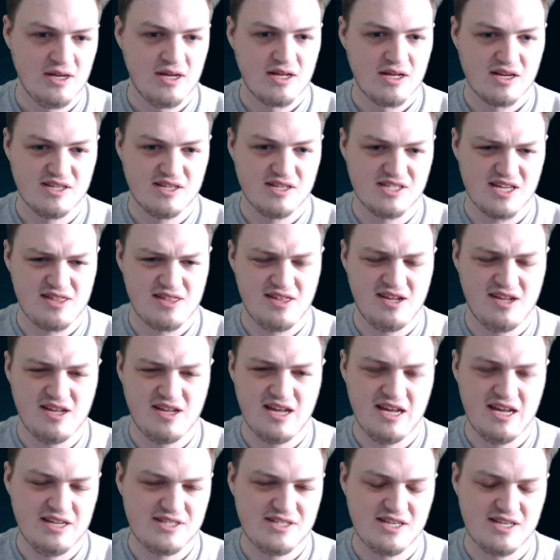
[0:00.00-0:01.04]
because I think
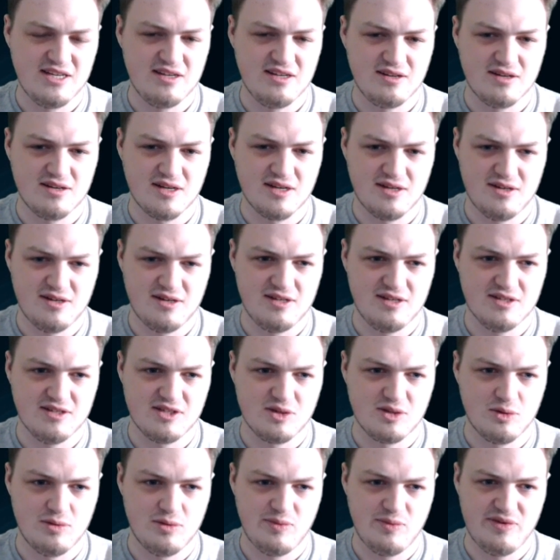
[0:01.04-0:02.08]
18 in Cunning is
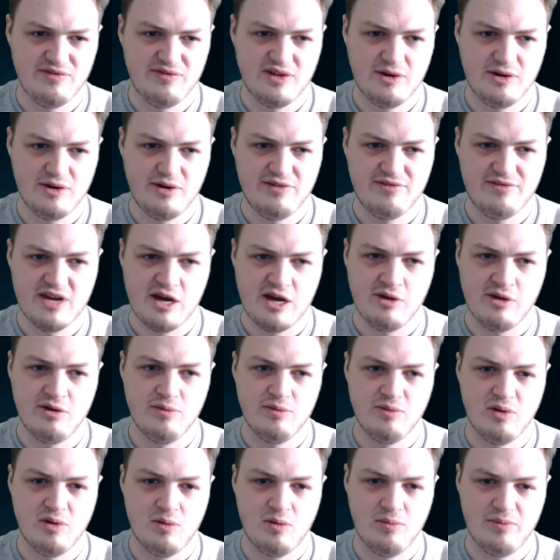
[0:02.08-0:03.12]
going to be very
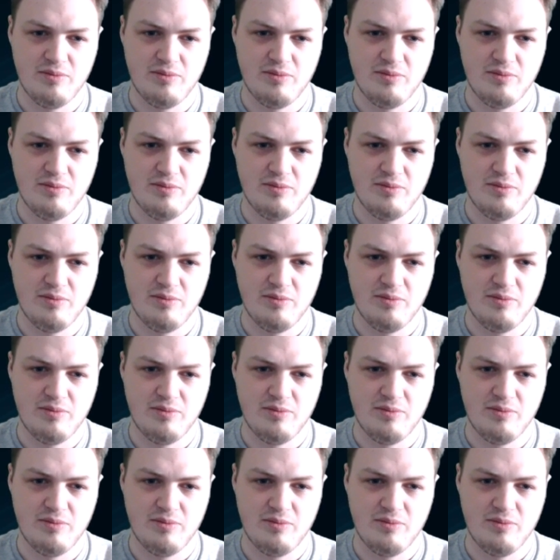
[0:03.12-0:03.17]
valuable.